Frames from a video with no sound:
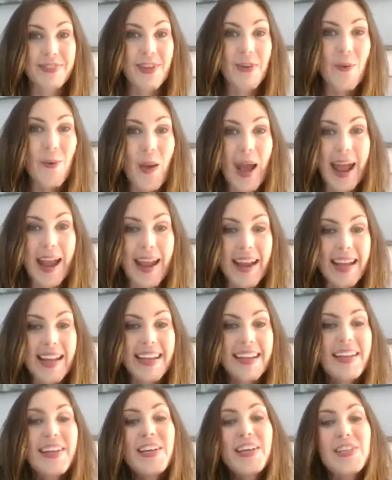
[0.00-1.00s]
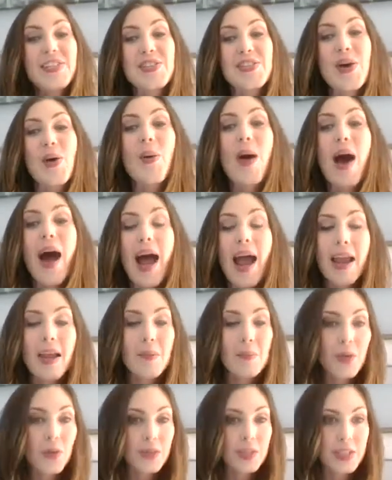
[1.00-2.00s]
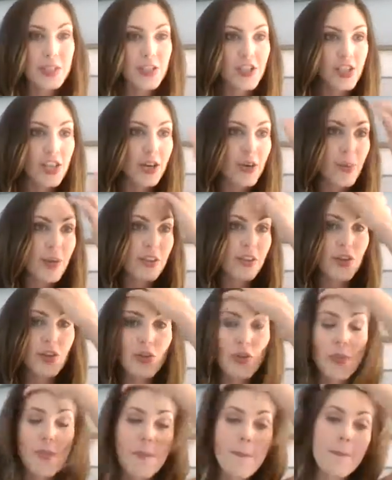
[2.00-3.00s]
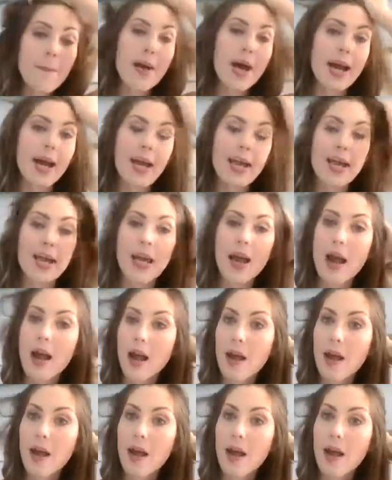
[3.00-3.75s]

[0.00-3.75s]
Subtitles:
Okay, so I am going to share with you my